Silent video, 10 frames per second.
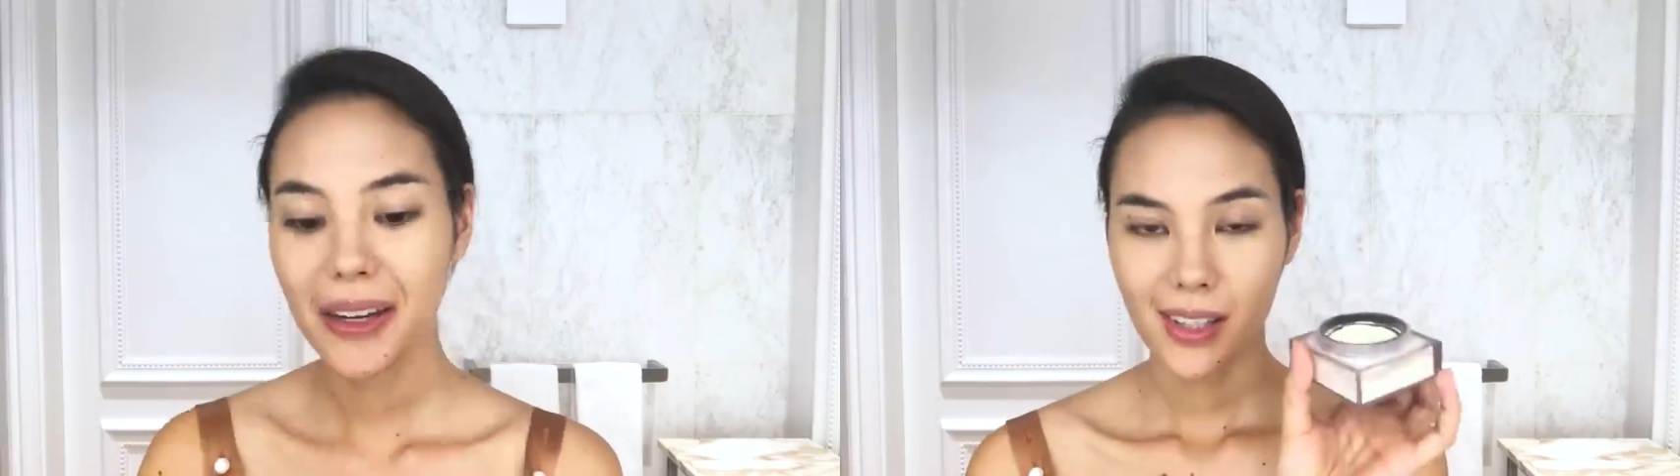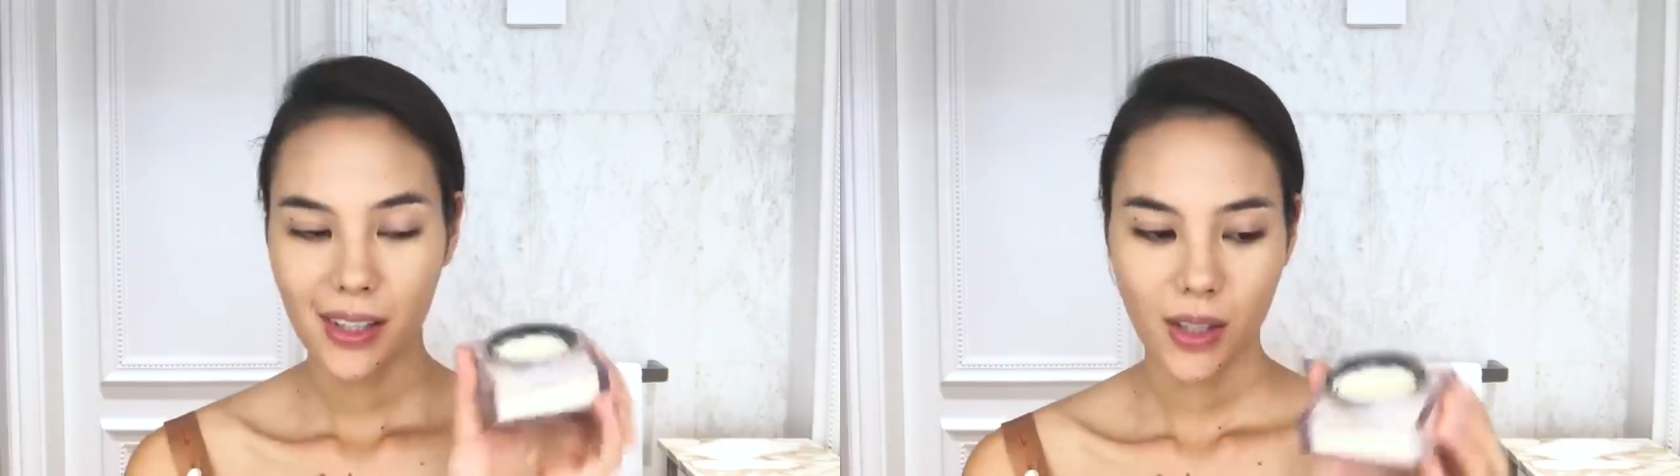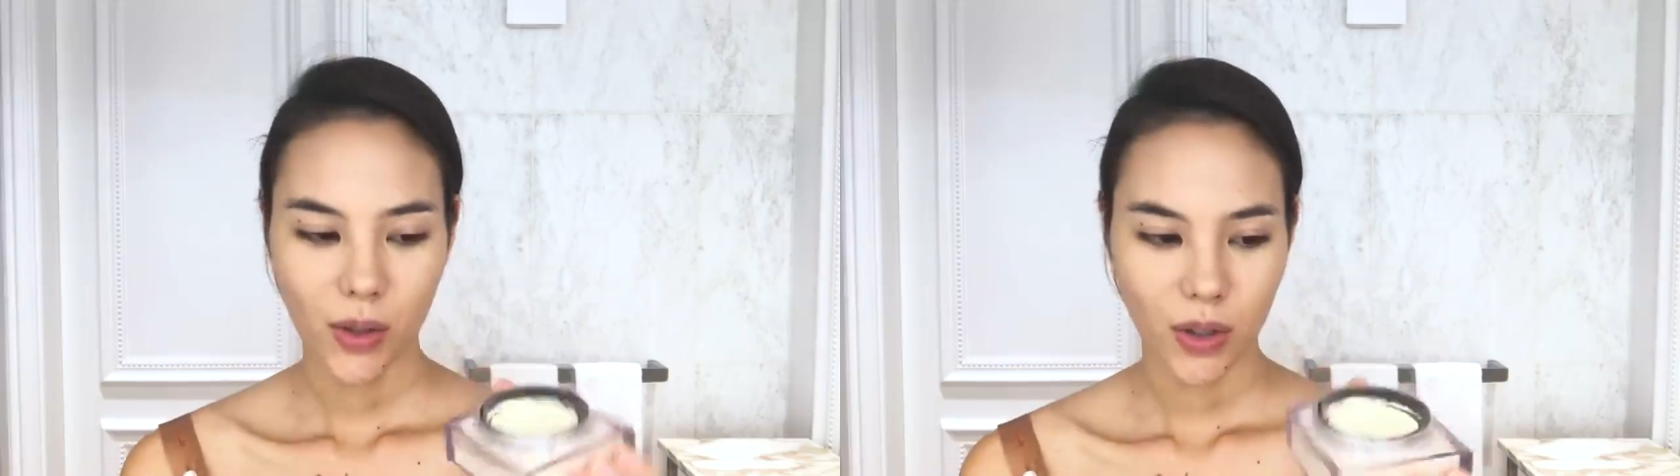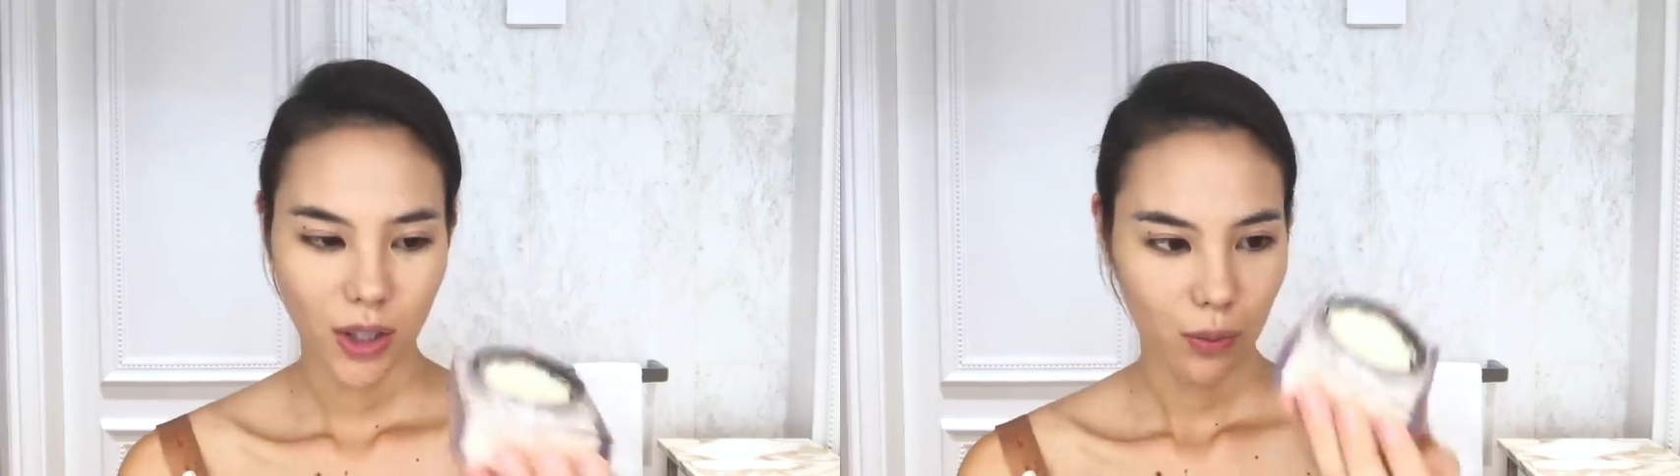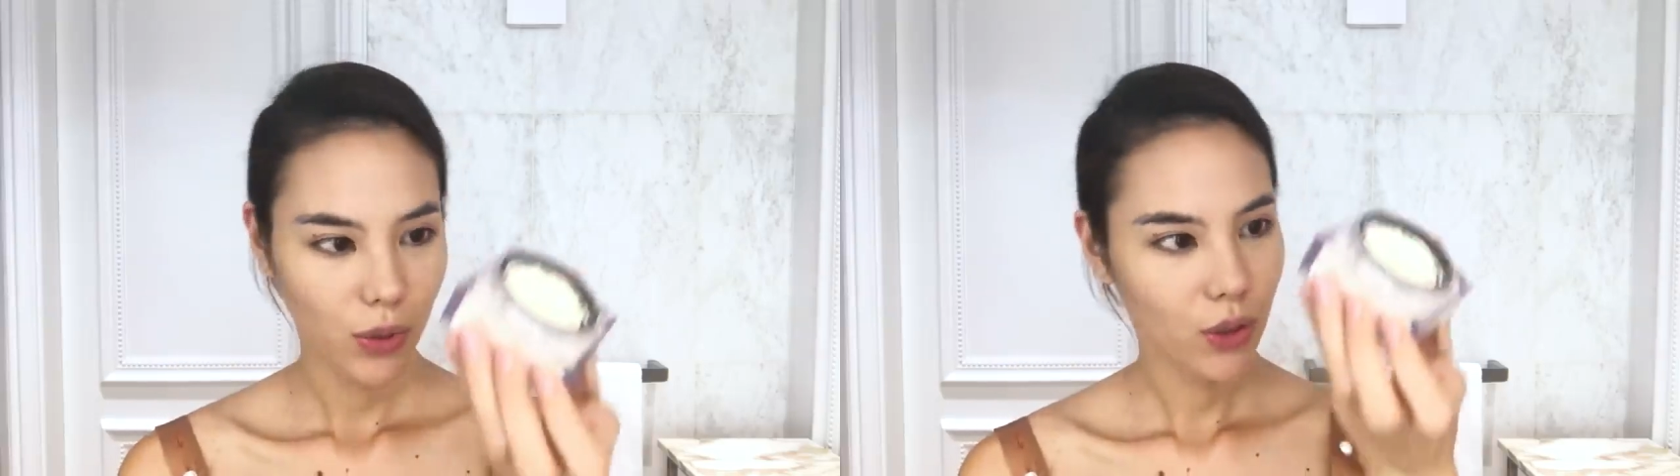This is the
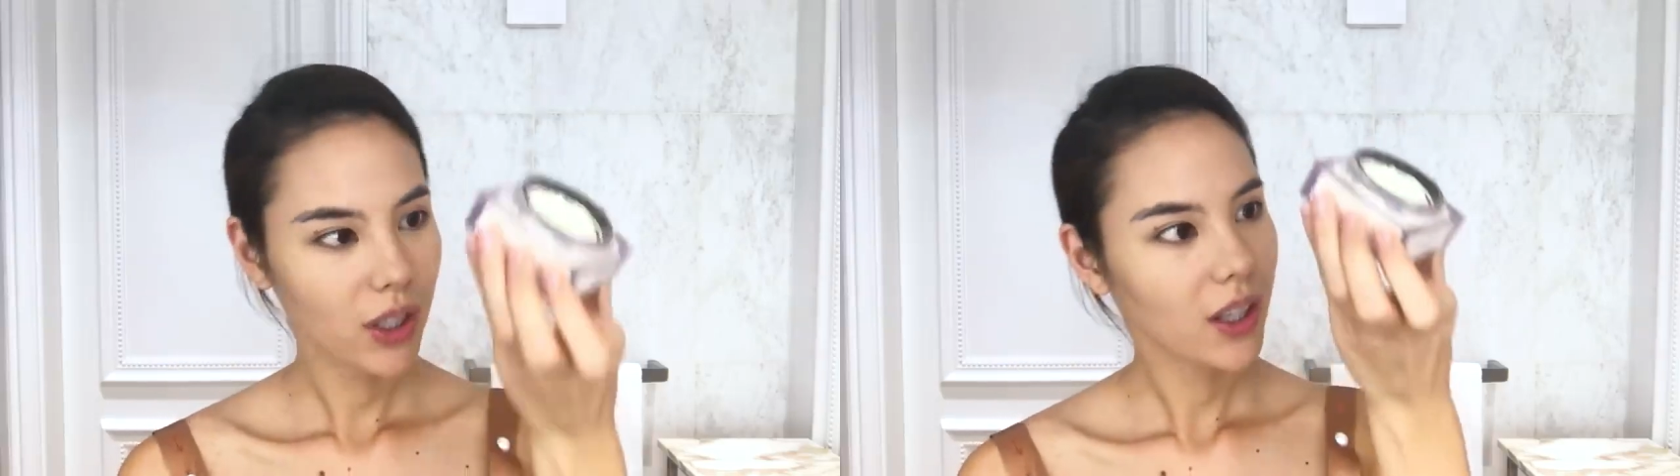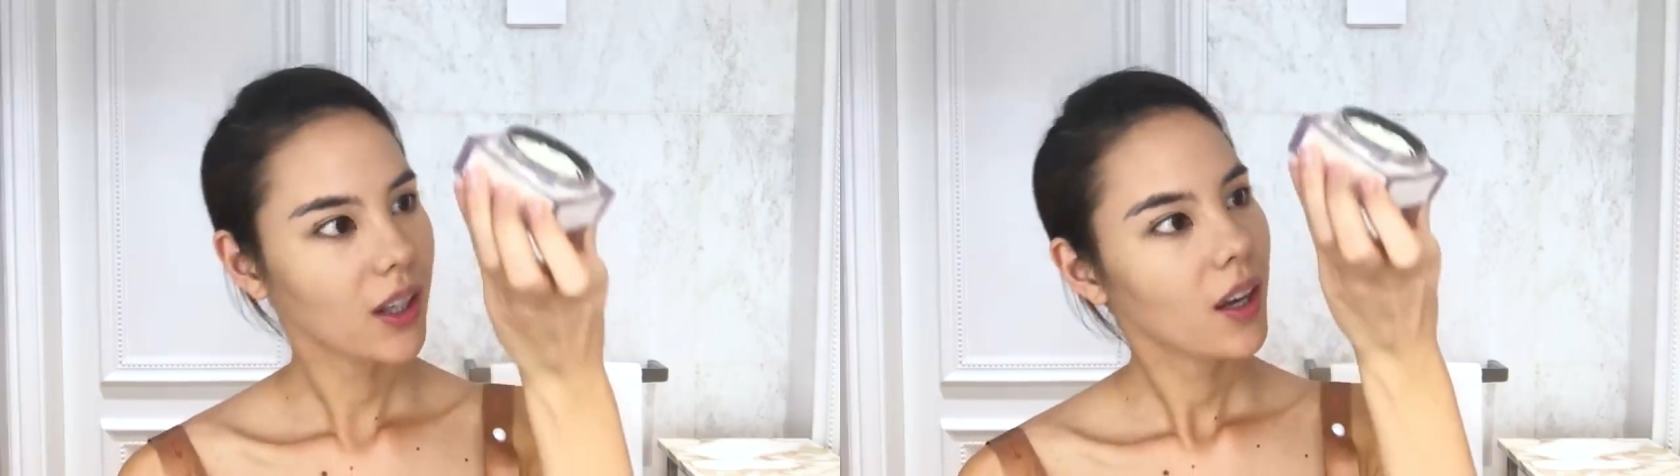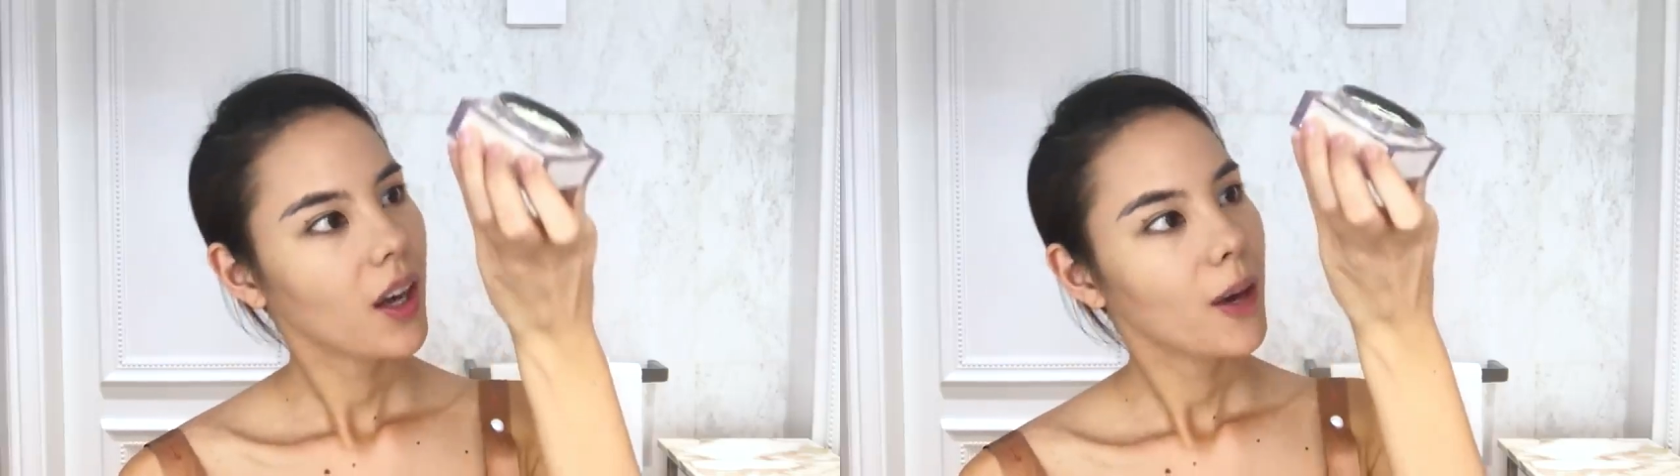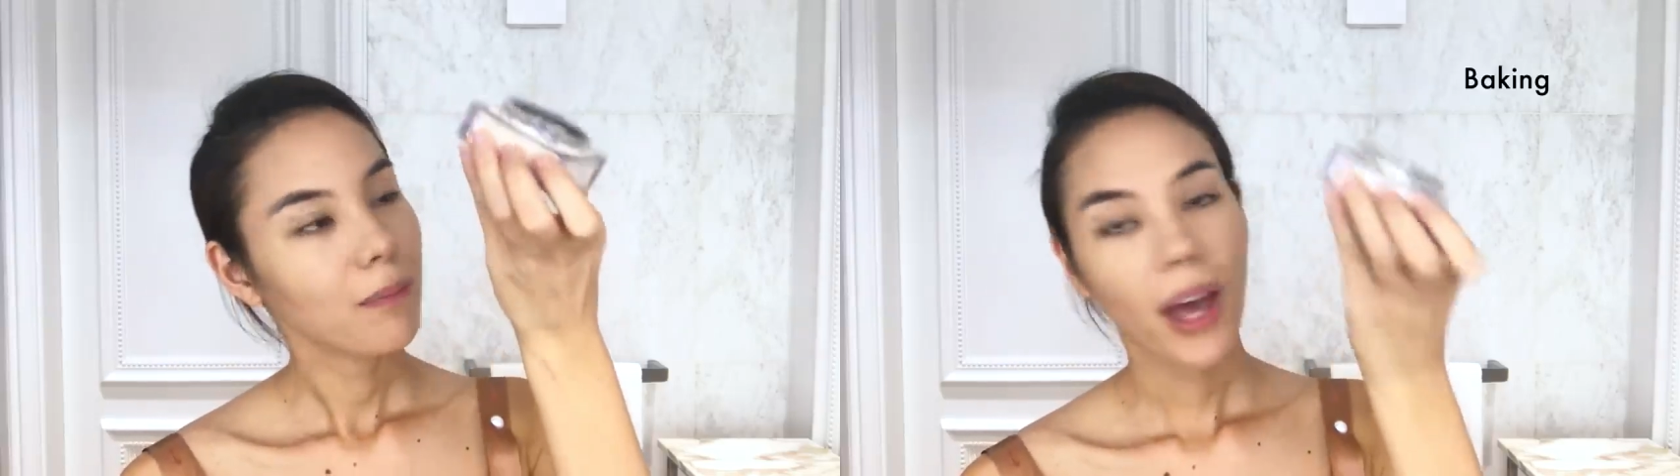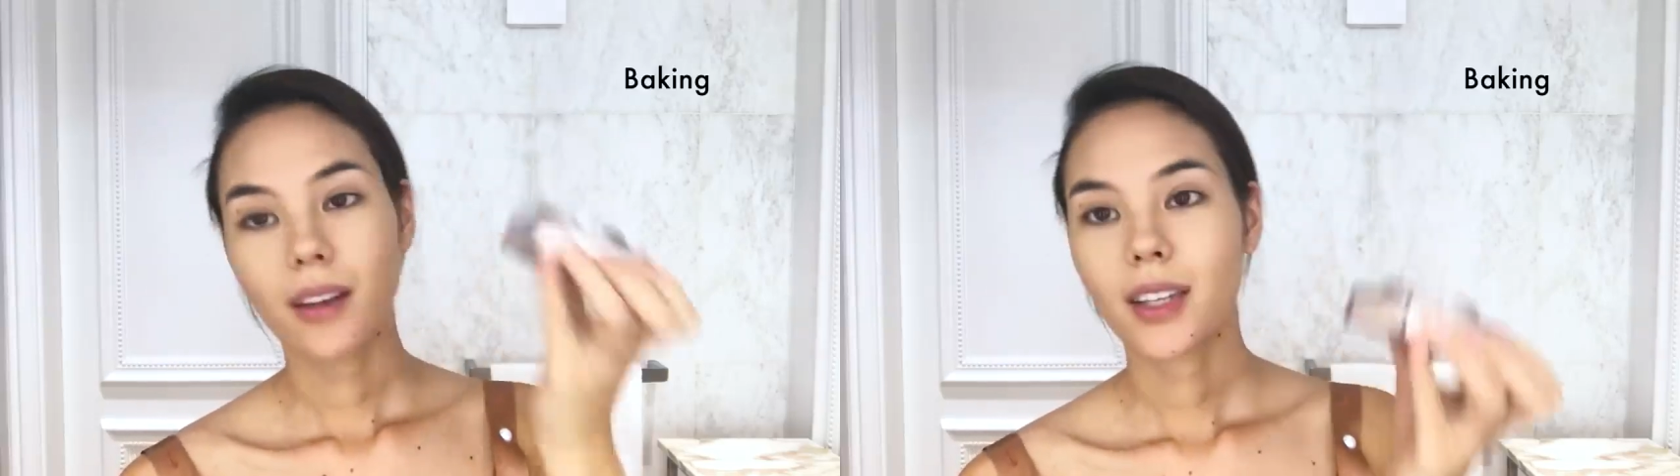Huda Beauty
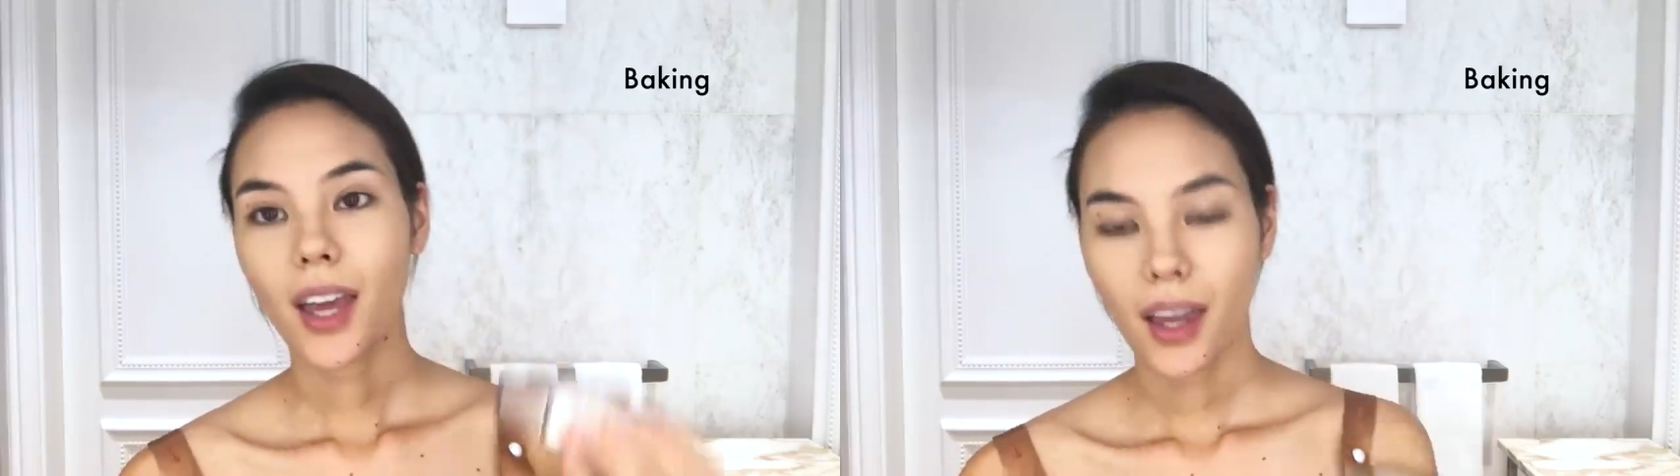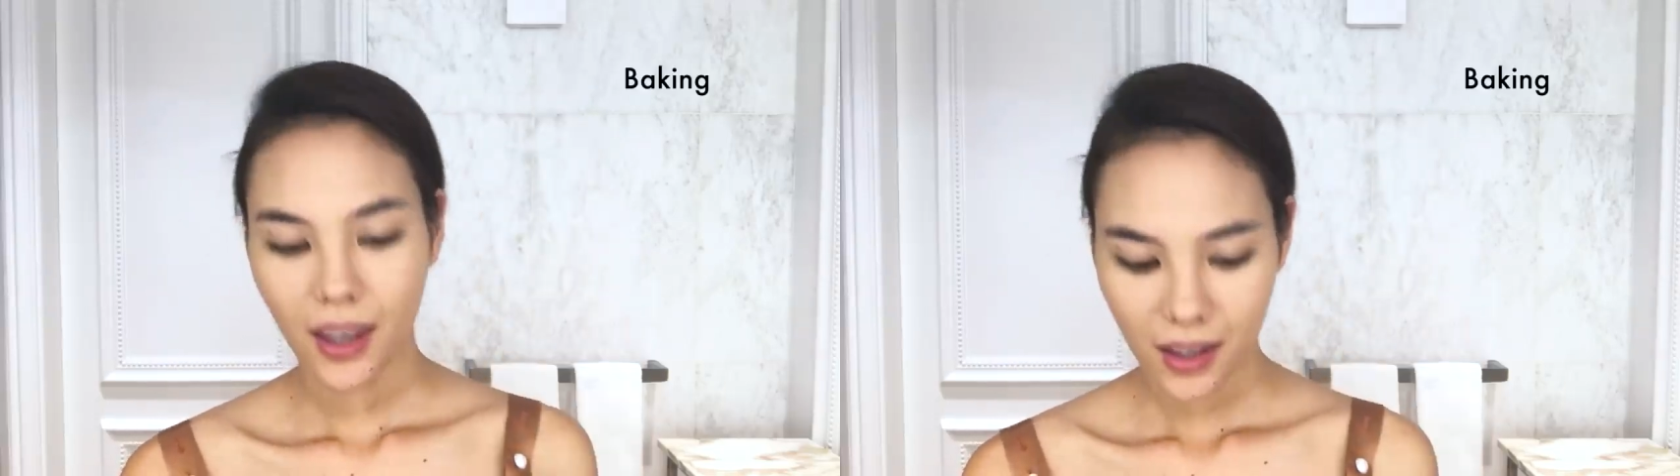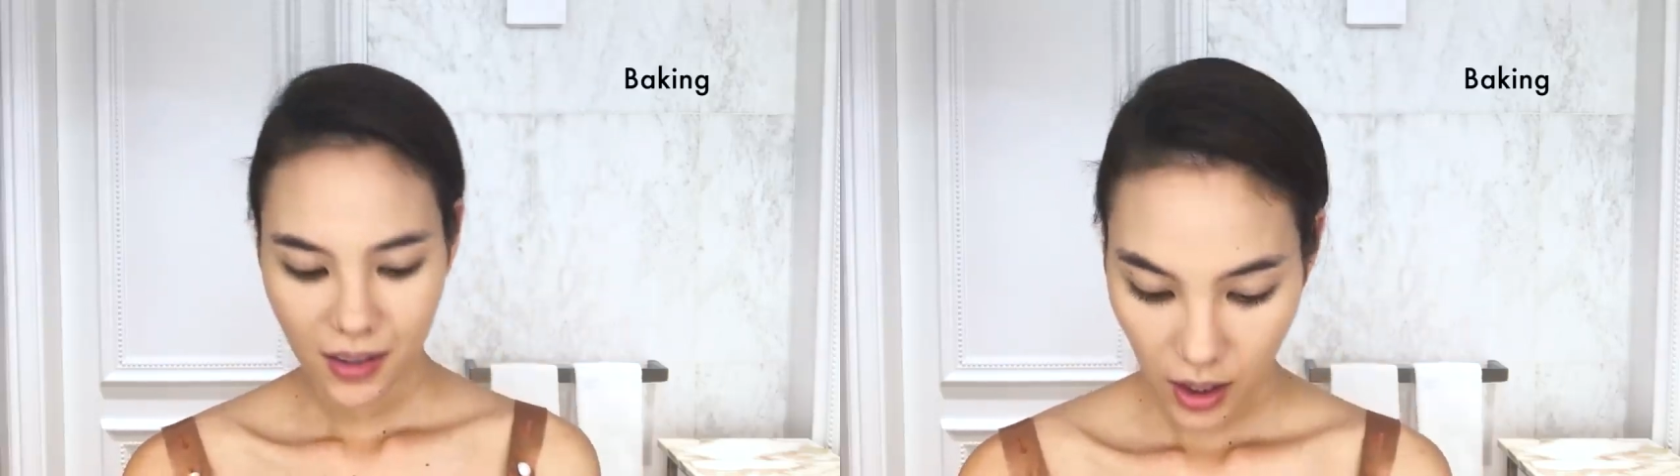Pound Cake,